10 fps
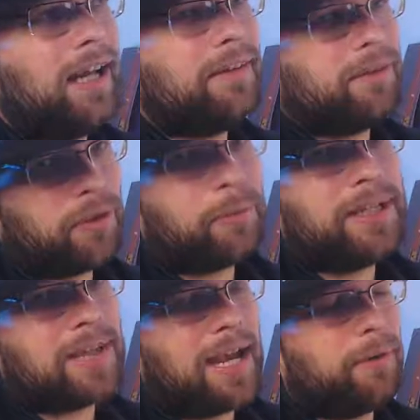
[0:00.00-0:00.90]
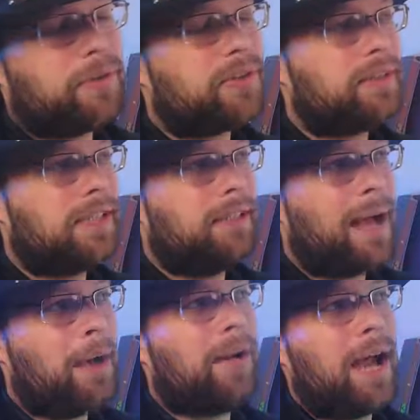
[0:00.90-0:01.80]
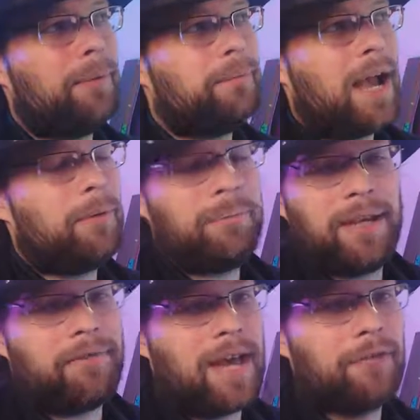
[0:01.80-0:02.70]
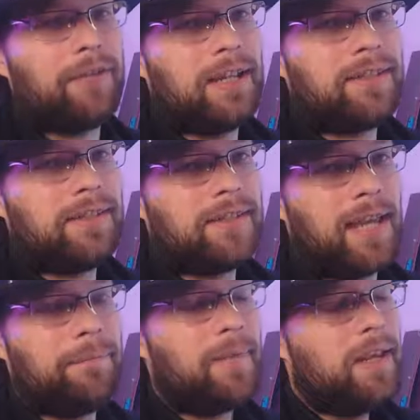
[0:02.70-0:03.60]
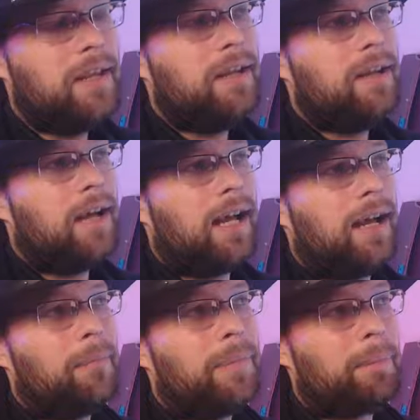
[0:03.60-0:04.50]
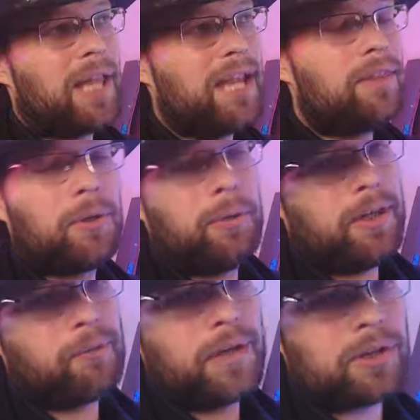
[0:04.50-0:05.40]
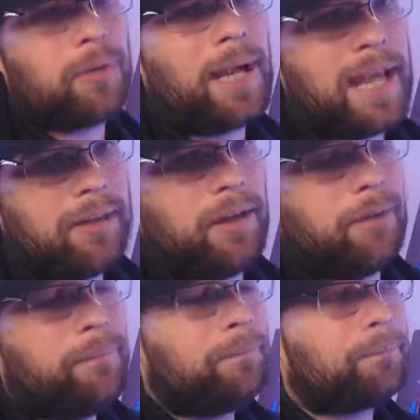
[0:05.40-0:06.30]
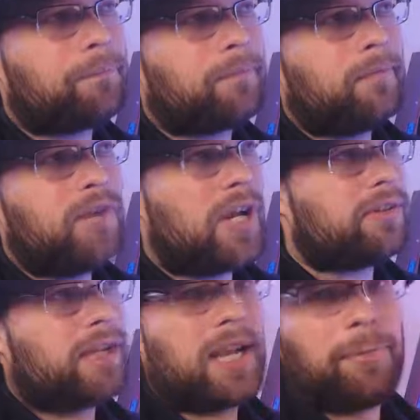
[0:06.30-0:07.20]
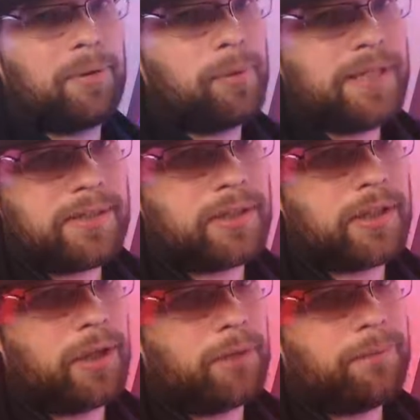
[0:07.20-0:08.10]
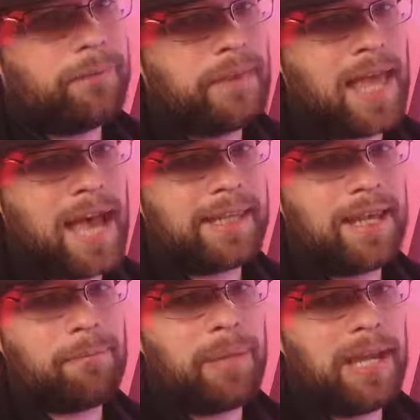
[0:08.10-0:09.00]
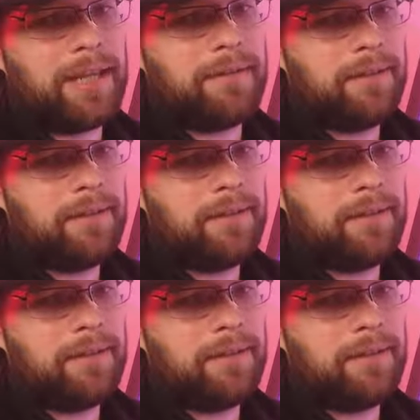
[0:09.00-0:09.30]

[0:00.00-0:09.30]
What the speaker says: 3 titles. I would pick Final Fantasy X. But playing through the original Halo just a couple of weeks ago in that campaign,